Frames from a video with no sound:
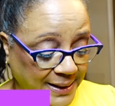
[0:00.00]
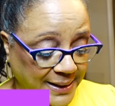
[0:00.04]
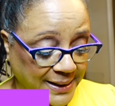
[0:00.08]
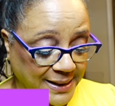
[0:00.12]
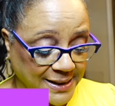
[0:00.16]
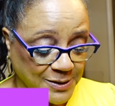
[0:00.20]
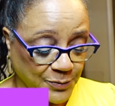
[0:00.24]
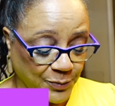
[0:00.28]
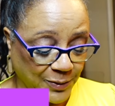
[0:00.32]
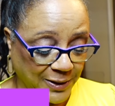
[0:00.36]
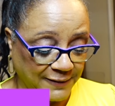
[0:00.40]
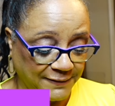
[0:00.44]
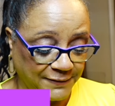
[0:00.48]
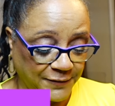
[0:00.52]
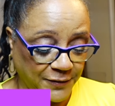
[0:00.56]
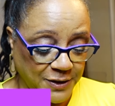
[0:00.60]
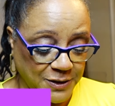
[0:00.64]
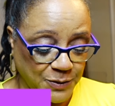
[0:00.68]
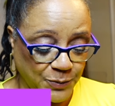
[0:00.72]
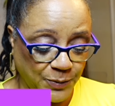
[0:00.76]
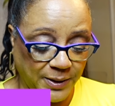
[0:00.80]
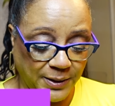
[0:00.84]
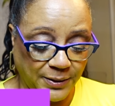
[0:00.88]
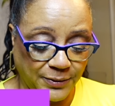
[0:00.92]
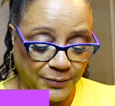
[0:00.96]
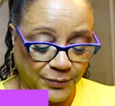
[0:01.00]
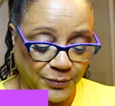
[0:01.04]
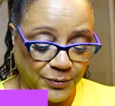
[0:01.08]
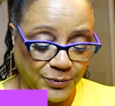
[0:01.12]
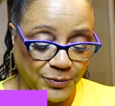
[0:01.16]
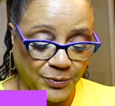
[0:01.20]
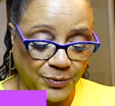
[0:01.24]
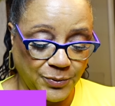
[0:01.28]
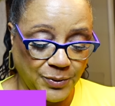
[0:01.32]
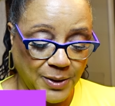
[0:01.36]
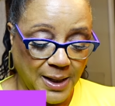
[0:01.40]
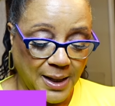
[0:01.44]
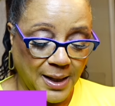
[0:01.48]
thing is, when I first went
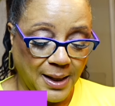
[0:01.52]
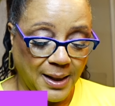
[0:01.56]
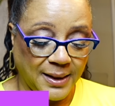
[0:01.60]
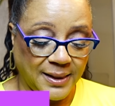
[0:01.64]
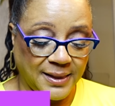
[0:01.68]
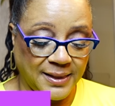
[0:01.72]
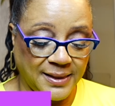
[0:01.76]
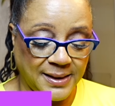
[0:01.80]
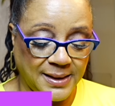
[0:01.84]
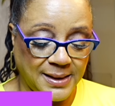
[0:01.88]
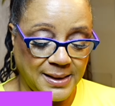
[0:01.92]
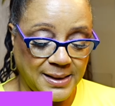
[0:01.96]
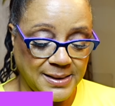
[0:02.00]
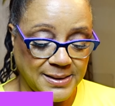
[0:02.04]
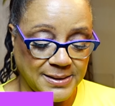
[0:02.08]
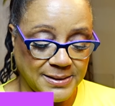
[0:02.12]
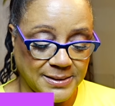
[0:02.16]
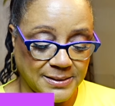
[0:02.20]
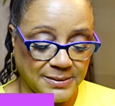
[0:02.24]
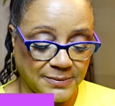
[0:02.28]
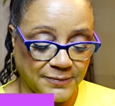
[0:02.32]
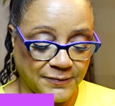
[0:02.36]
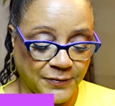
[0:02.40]
through these